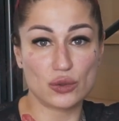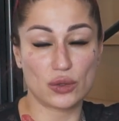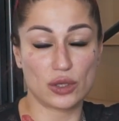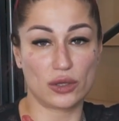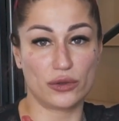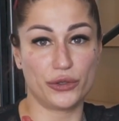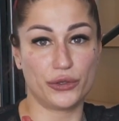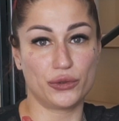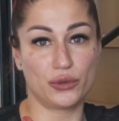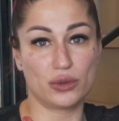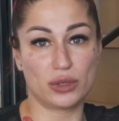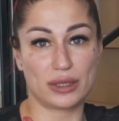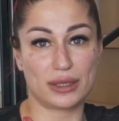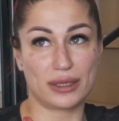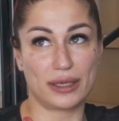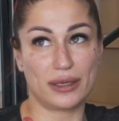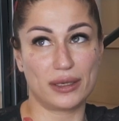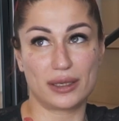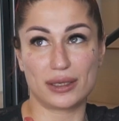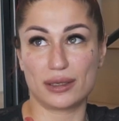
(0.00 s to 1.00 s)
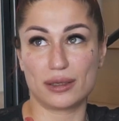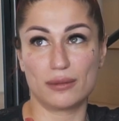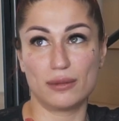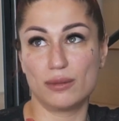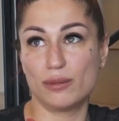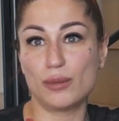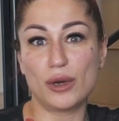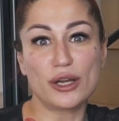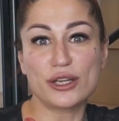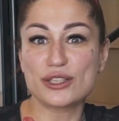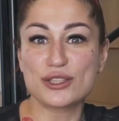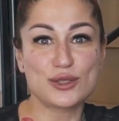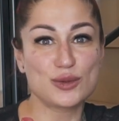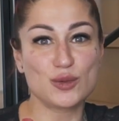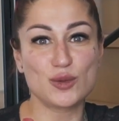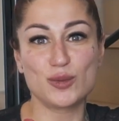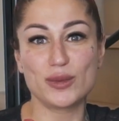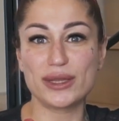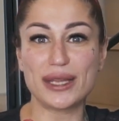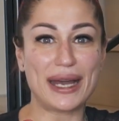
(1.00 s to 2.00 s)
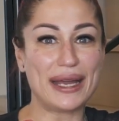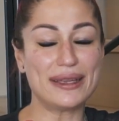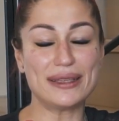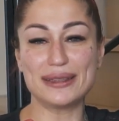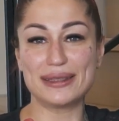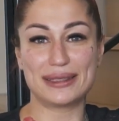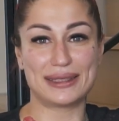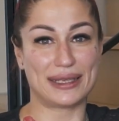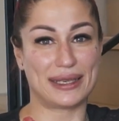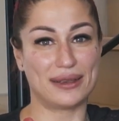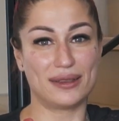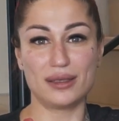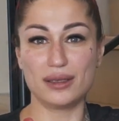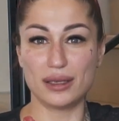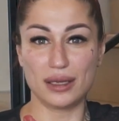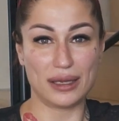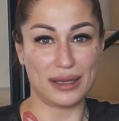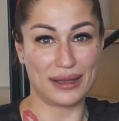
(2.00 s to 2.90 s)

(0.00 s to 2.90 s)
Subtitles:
you can use like maximum 9-10